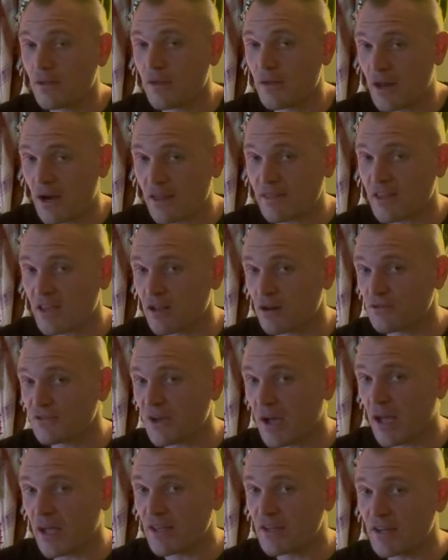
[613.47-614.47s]
and I think it'll
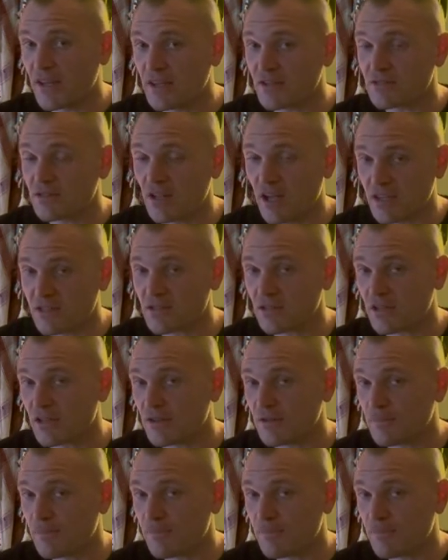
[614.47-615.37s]
tie in nicely.